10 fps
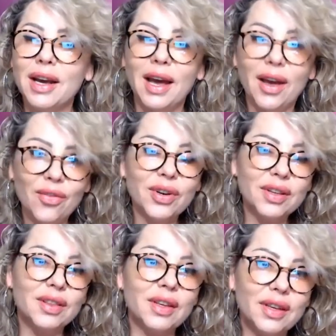
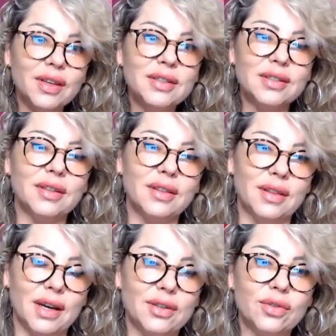Everything is in
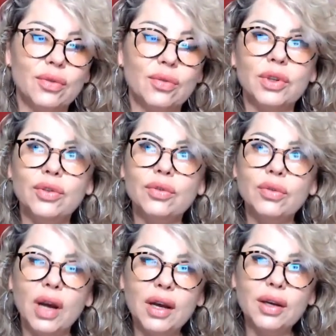there. So when
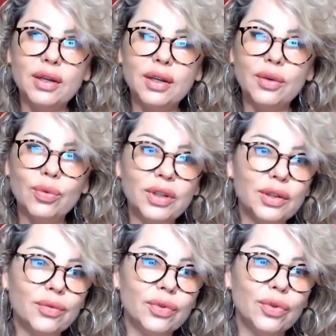you're hiring a
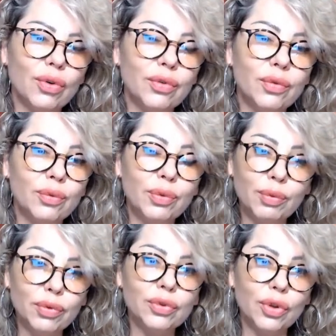wedding photography,
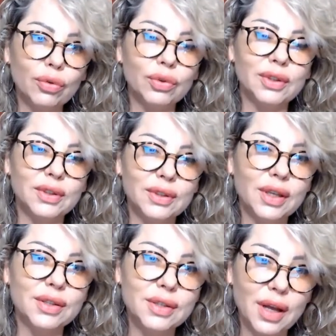people know that it
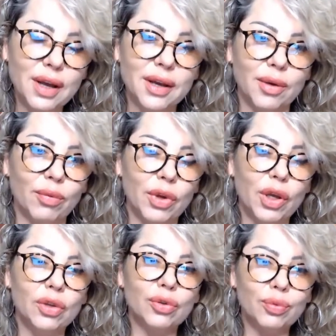takes time
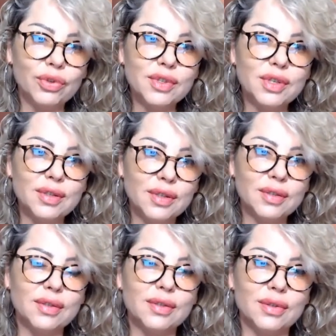to process
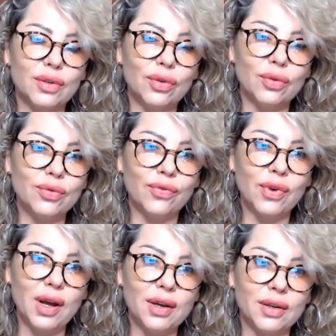this huge
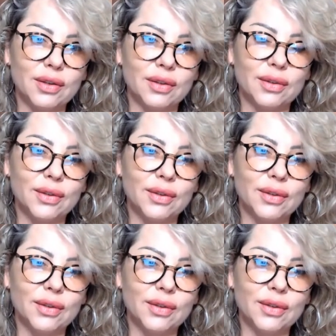file.